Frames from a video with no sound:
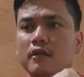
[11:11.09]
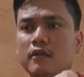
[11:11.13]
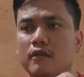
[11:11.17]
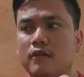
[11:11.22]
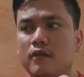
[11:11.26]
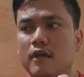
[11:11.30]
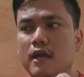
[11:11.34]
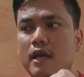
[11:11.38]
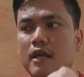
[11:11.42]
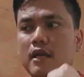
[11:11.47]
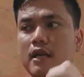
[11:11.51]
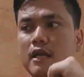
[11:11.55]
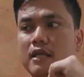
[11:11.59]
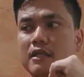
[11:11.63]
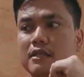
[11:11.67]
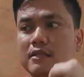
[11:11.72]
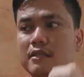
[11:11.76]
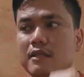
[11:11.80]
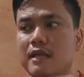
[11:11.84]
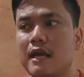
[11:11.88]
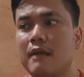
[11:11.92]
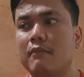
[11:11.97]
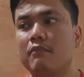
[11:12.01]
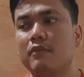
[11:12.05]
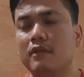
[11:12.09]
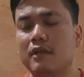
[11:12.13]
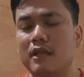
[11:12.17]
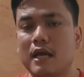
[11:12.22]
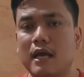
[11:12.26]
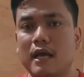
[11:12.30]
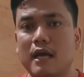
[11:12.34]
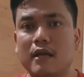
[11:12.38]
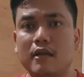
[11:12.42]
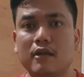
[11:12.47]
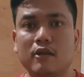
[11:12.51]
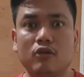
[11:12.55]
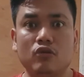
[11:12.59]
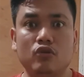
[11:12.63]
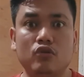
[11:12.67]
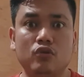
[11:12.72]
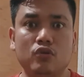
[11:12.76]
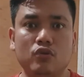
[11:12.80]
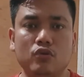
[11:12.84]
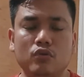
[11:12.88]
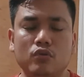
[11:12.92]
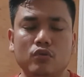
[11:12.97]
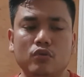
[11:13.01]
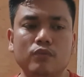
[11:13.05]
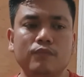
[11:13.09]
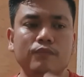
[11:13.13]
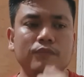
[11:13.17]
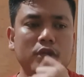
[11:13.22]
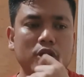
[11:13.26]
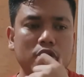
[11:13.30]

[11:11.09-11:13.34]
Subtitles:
then it's time that you